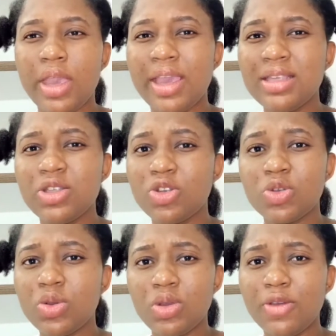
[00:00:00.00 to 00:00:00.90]
I guess it's
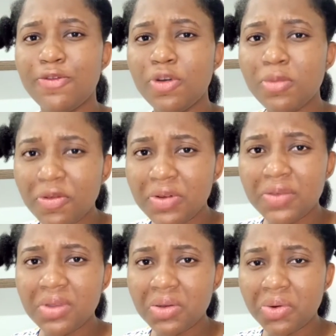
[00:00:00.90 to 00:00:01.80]
also a form of
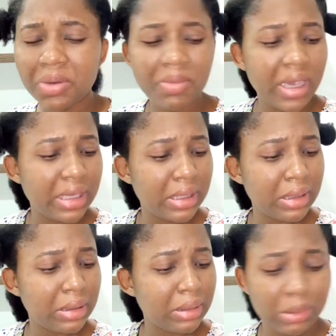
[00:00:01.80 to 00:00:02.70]
leave-in cream. I
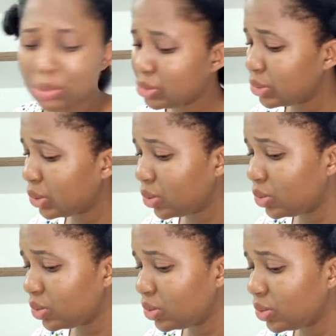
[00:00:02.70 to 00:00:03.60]
don't know.